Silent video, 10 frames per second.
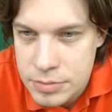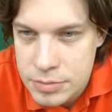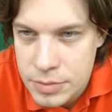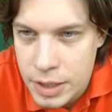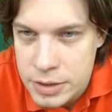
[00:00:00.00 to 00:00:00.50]

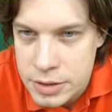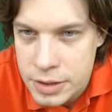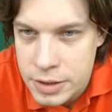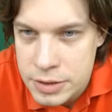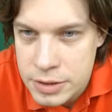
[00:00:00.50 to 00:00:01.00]
Yes,
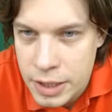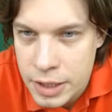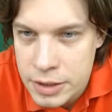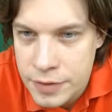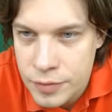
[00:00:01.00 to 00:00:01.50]
this.
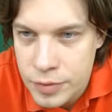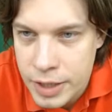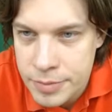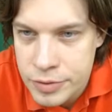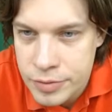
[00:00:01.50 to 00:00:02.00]
And if you
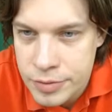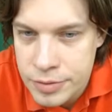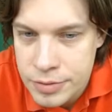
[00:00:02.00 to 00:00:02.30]
capture,